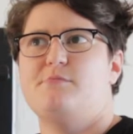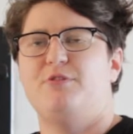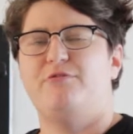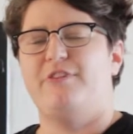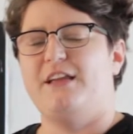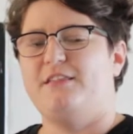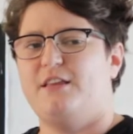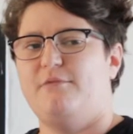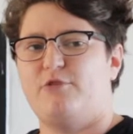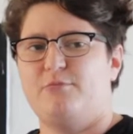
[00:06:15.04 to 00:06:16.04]
prevent
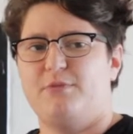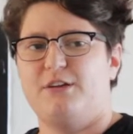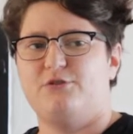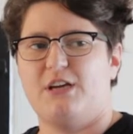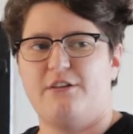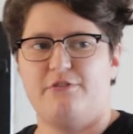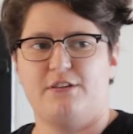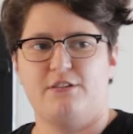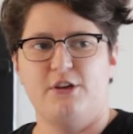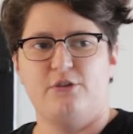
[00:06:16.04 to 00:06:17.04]
them from being
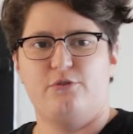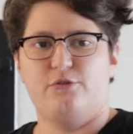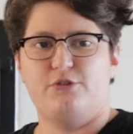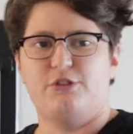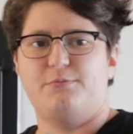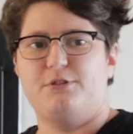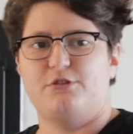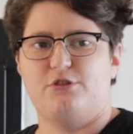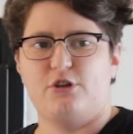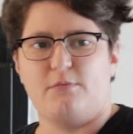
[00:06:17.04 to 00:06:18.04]
trafficked through
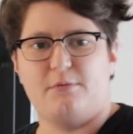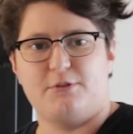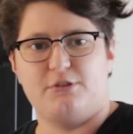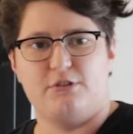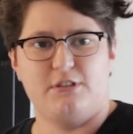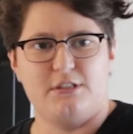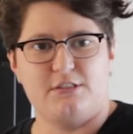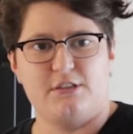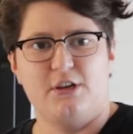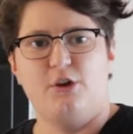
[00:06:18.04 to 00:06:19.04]
suspicious job
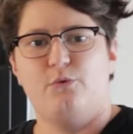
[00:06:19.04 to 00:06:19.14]
opportunities,